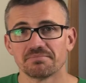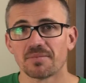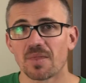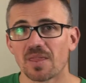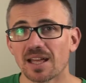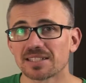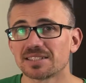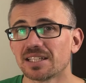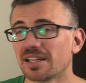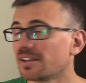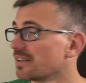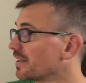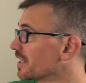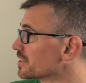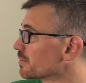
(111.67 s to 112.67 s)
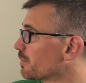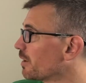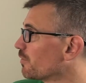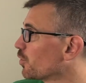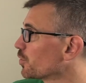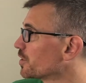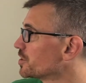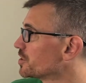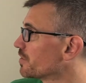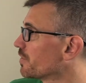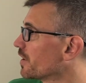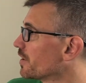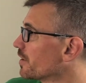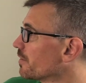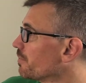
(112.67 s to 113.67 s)
That's it. That's my voltage
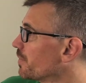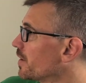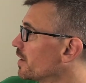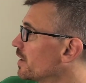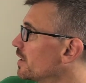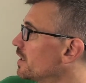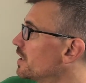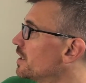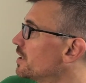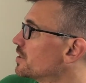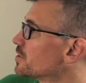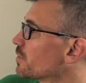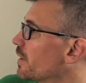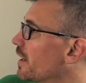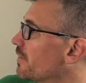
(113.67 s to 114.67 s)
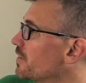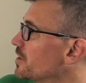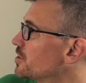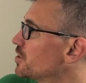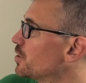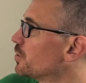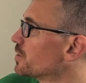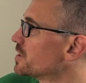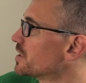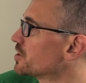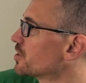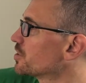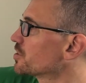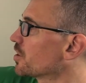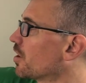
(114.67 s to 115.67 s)
divider. So I have these 2
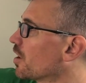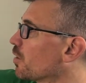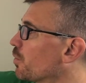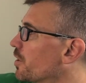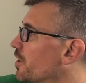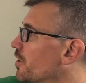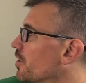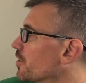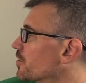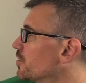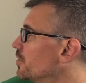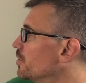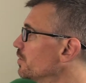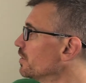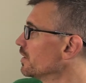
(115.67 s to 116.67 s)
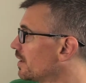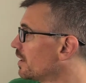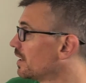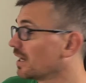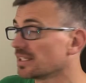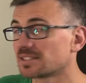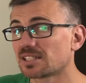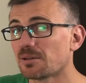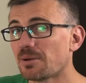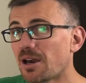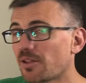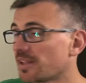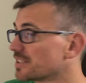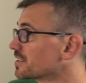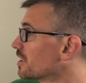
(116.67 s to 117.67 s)
resistors, R1 and R2, and somehow
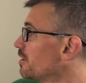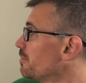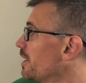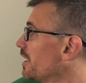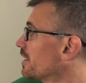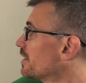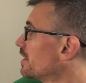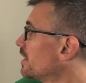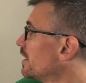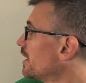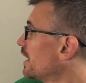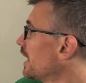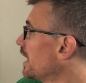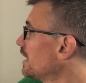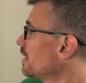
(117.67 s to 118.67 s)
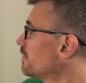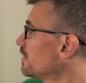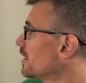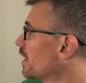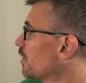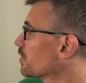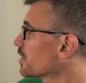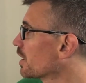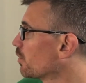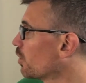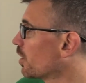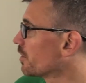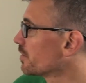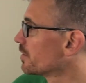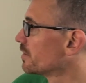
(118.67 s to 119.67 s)
that's going to make any V out I
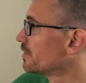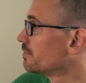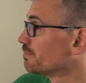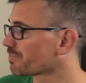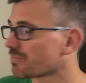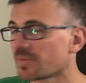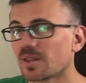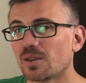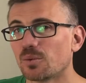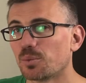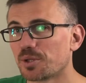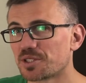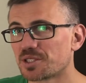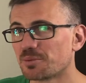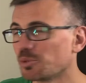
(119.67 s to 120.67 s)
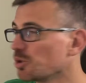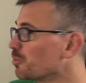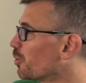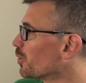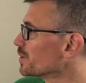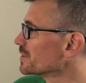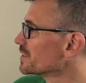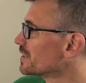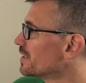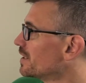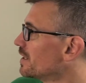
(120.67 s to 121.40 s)
want with some loopholes.